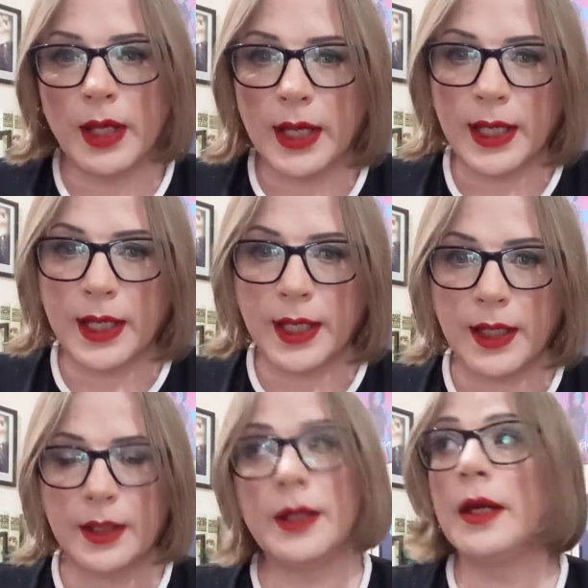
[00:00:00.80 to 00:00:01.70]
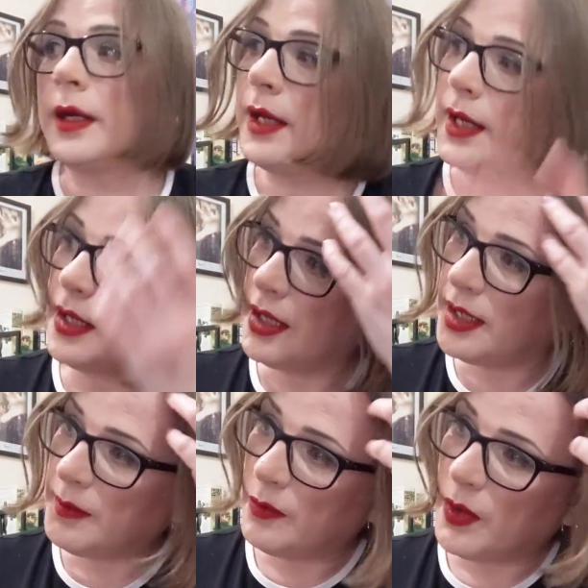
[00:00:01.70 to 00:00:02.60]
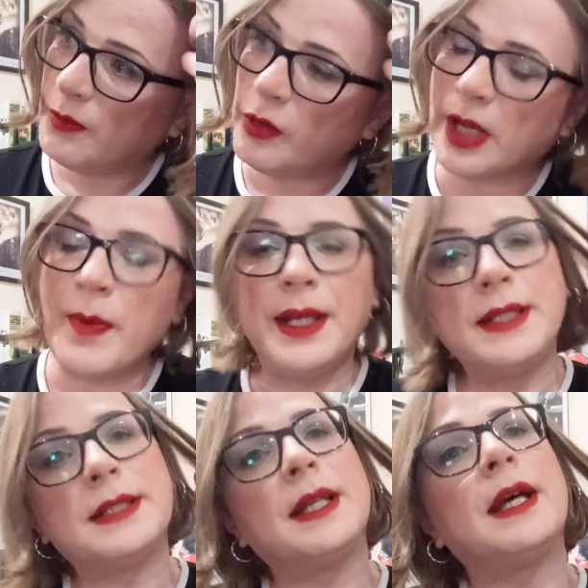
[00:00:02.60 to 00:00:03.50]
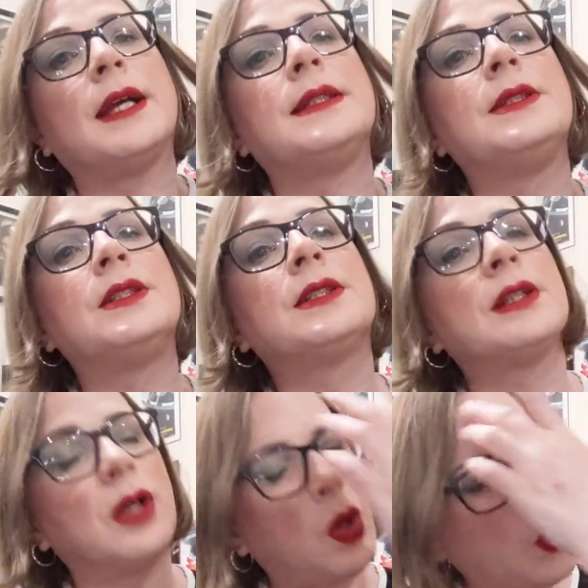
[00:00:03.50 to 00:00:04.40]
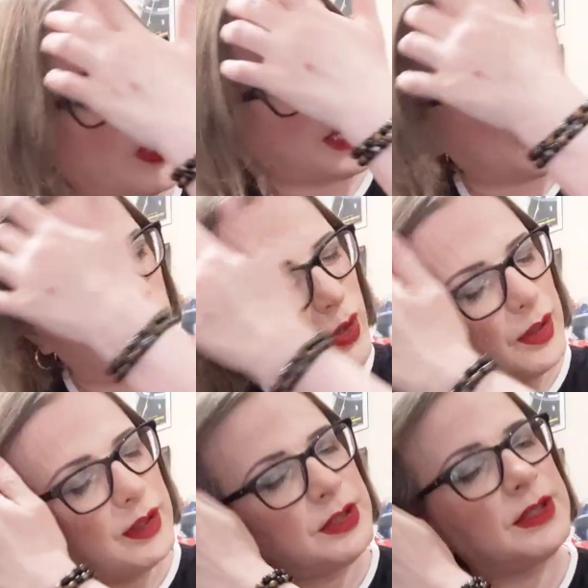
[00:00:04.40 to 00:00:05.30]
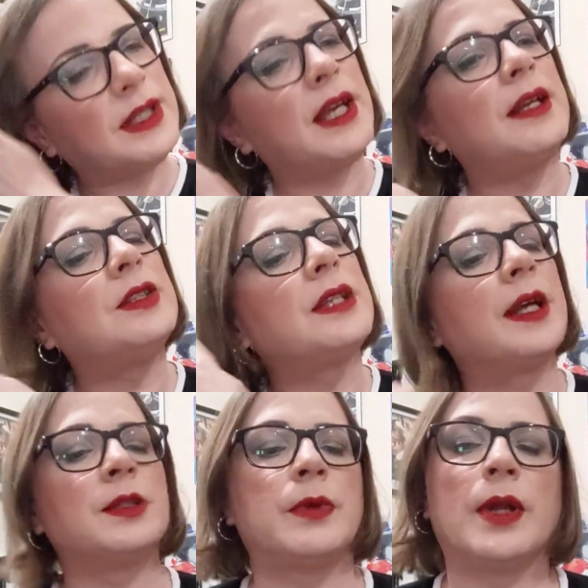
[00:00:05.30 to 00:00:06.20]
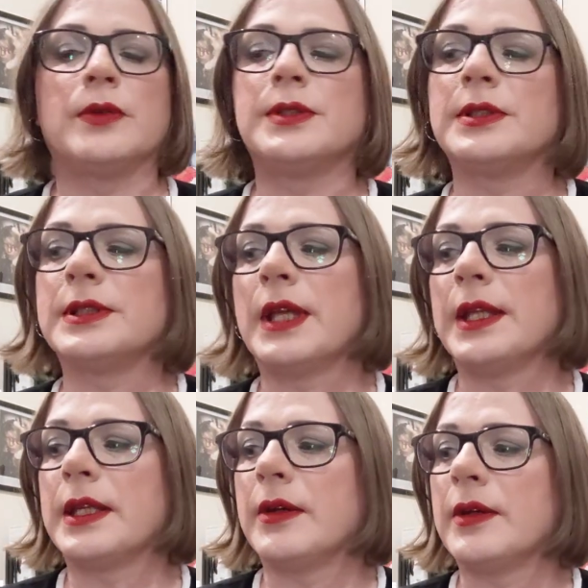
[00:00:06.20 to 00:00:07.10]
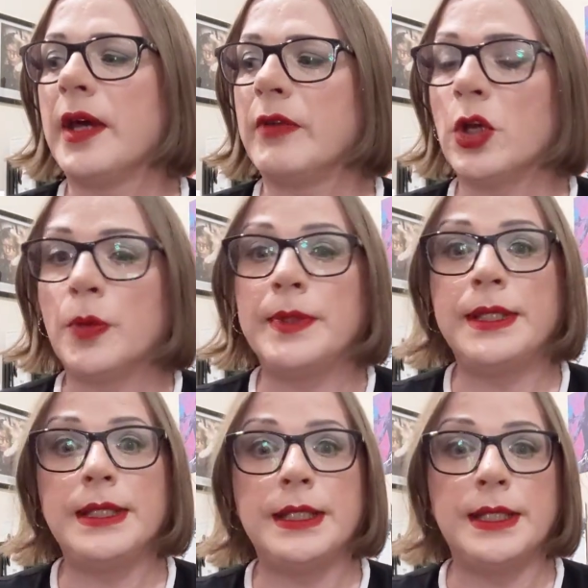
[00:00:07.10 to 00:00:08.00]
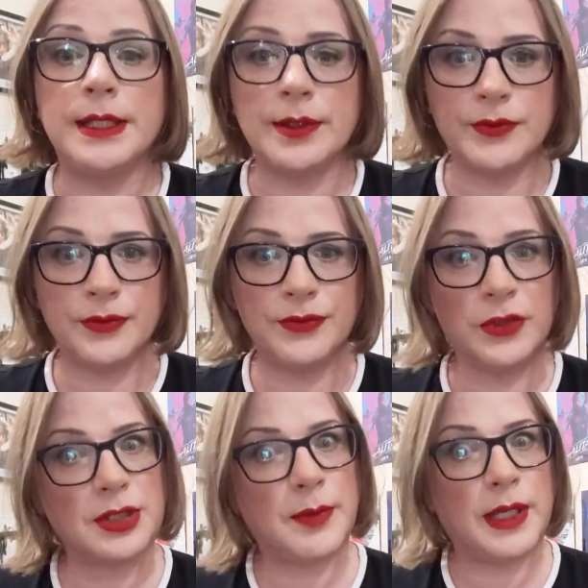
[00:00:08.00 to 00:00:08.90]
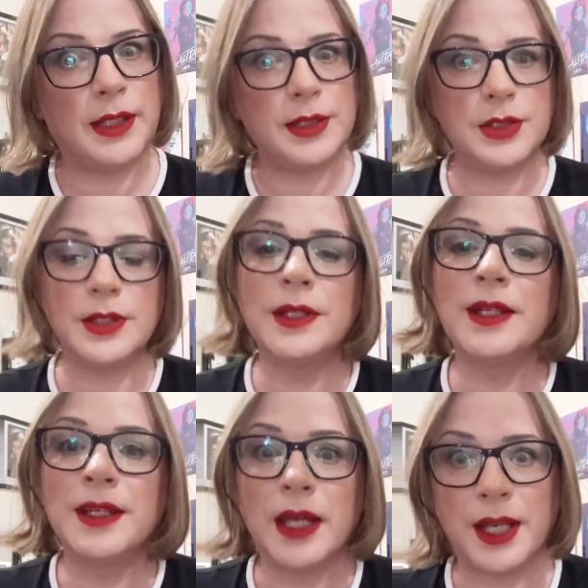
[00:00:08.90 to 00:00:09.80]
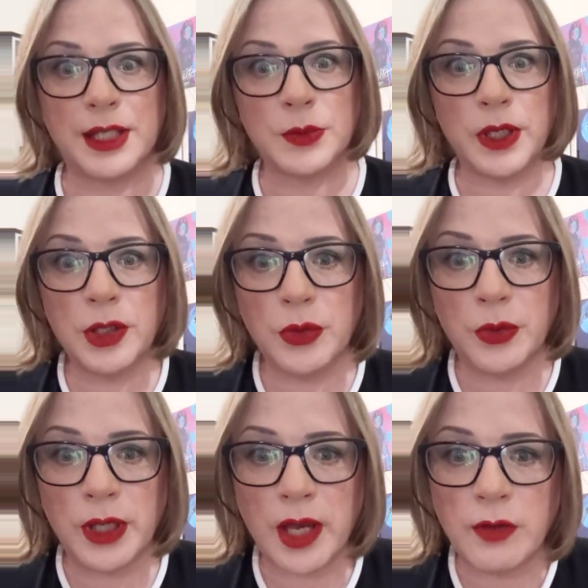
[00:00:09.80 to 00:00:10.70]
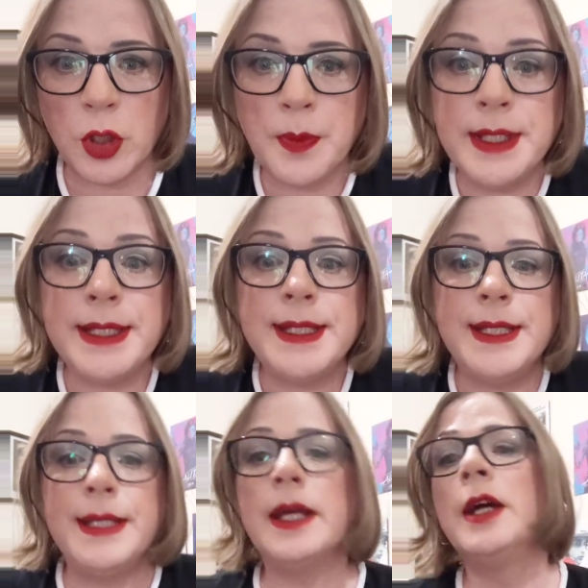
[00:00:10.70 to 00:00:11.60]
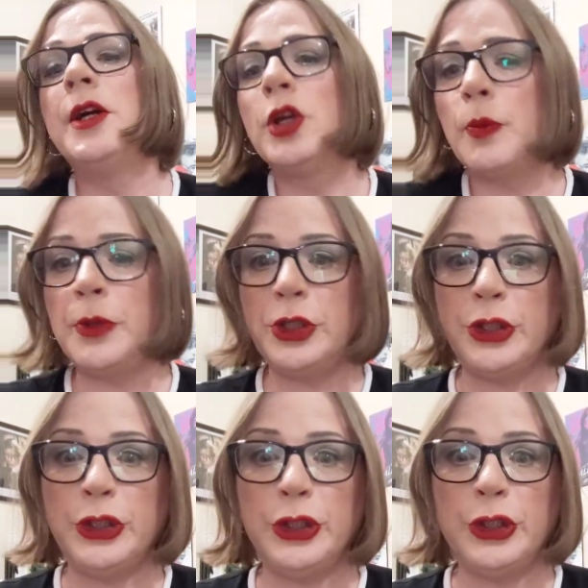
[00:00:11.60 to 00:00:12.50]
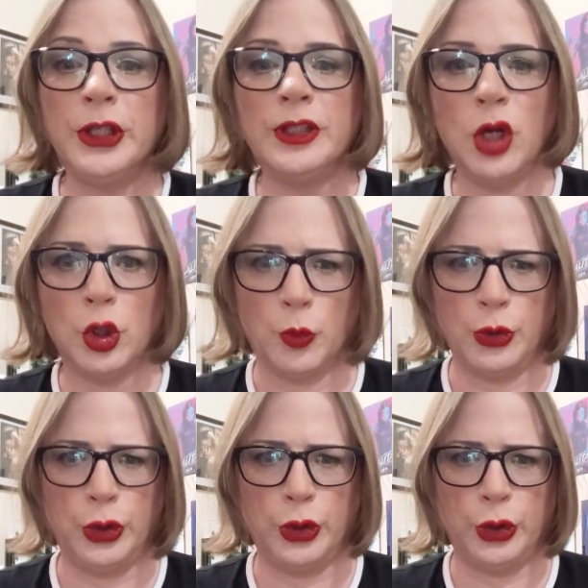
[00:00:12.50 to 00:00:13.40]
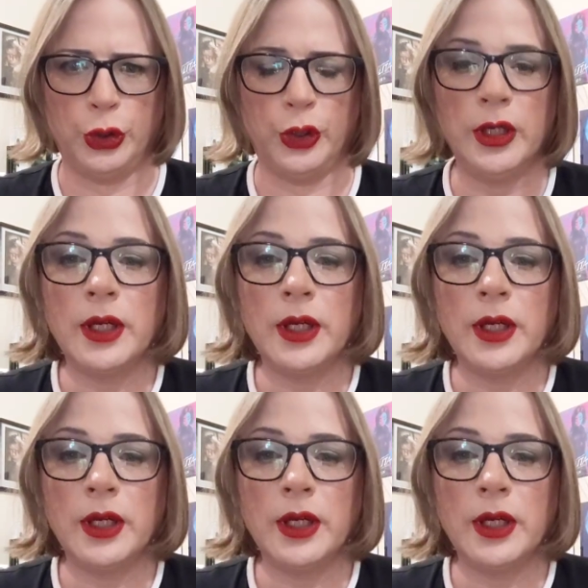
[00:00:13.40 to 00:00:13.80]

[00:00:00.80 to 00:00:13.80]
Hey, what I'm recommending tonight, it's just a quick one. It just came to me while I was just sat down having a cup of tea, because I'm English, and that's what you do. You have a cup of tea, a cup of tea, a cup of tea.